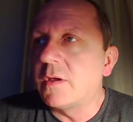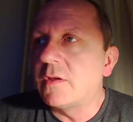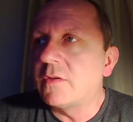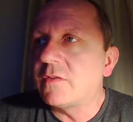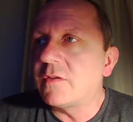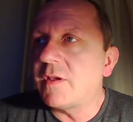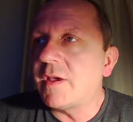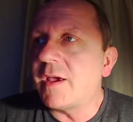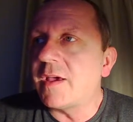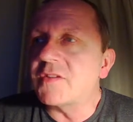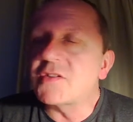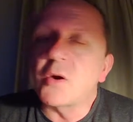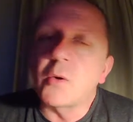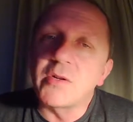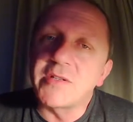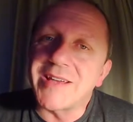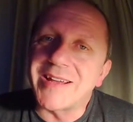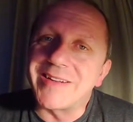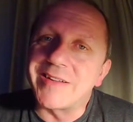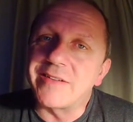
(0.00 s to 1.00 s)
yeah, it's
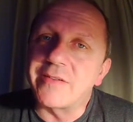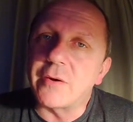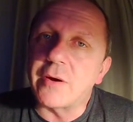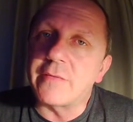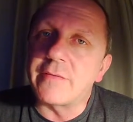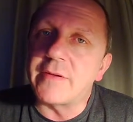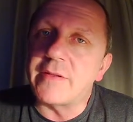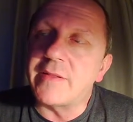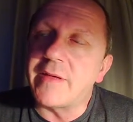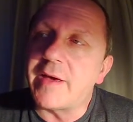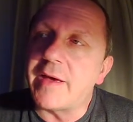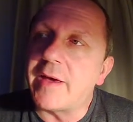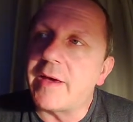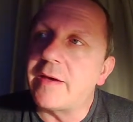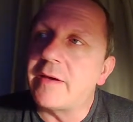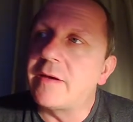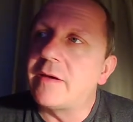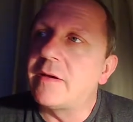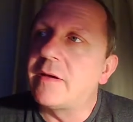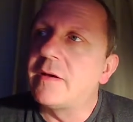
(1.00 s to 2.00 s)
always handy to have it
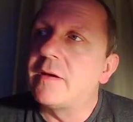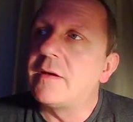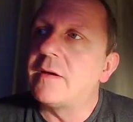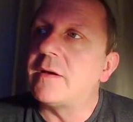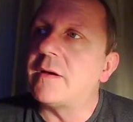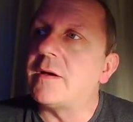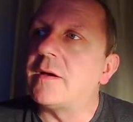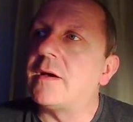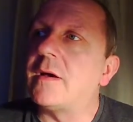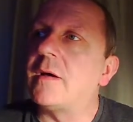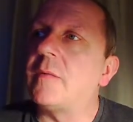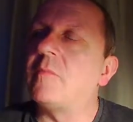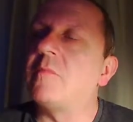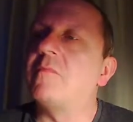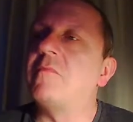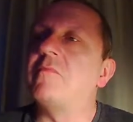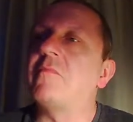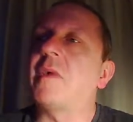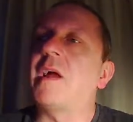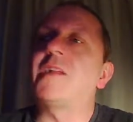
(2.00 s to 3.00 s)
there, and
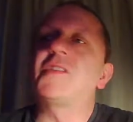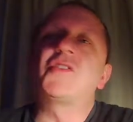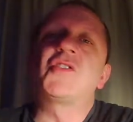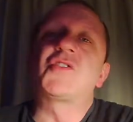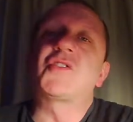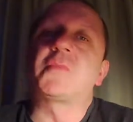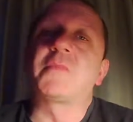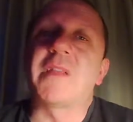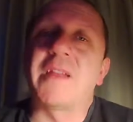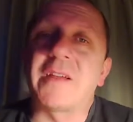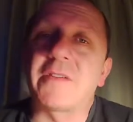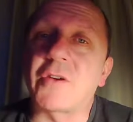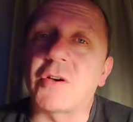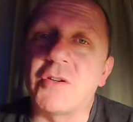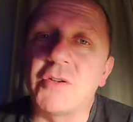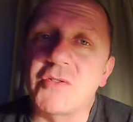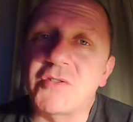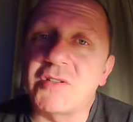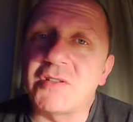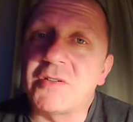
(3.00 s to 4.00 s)
it's just something I got
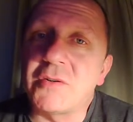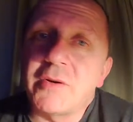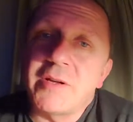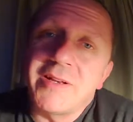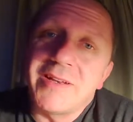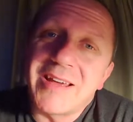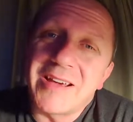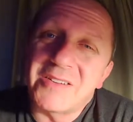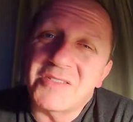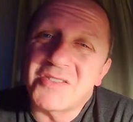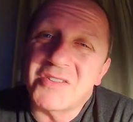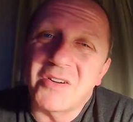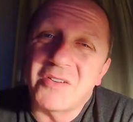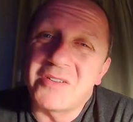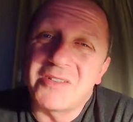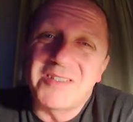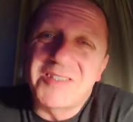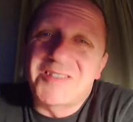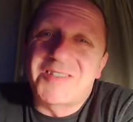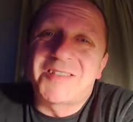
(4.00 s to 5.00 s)
used to doing now. So
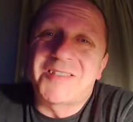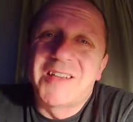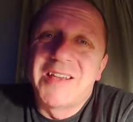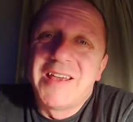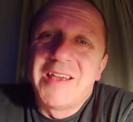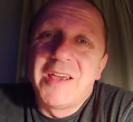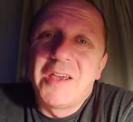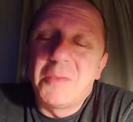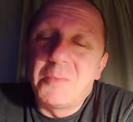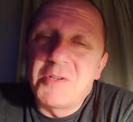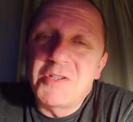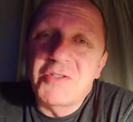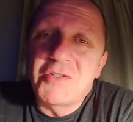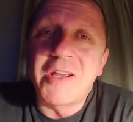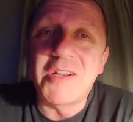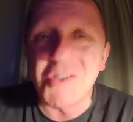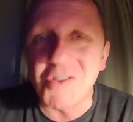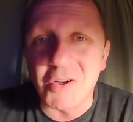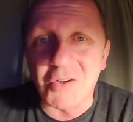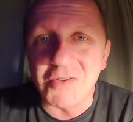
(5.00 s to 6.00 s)
it'd be
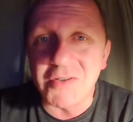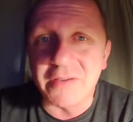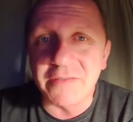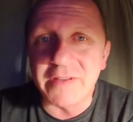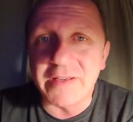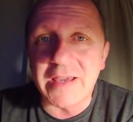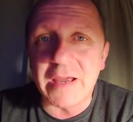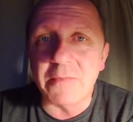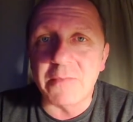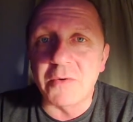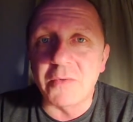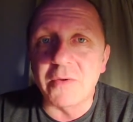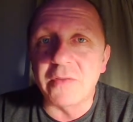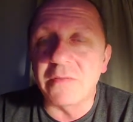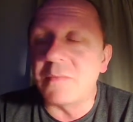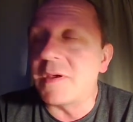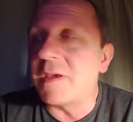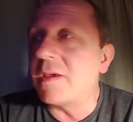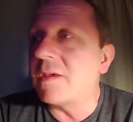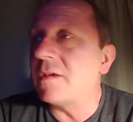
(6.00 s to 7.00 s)
strange not to have the camera with
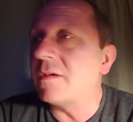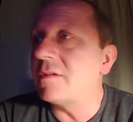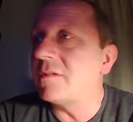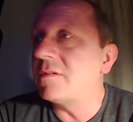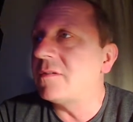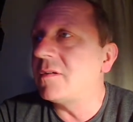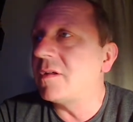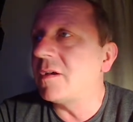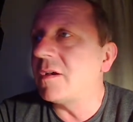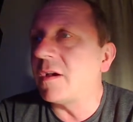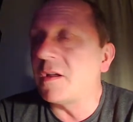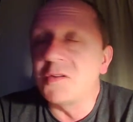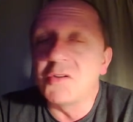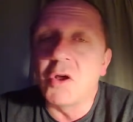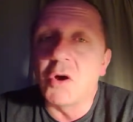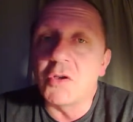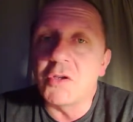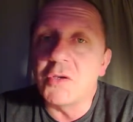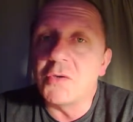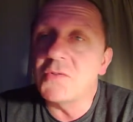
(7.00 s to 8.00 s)
me and
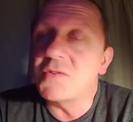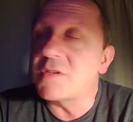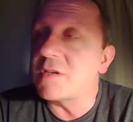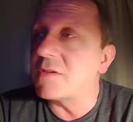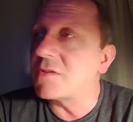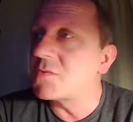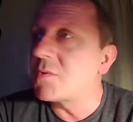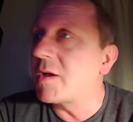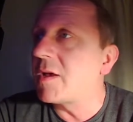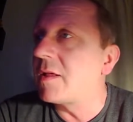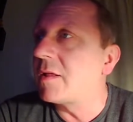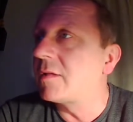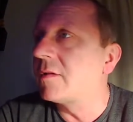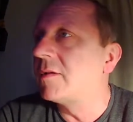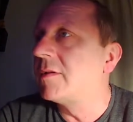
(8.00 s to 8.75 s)
not use it as well.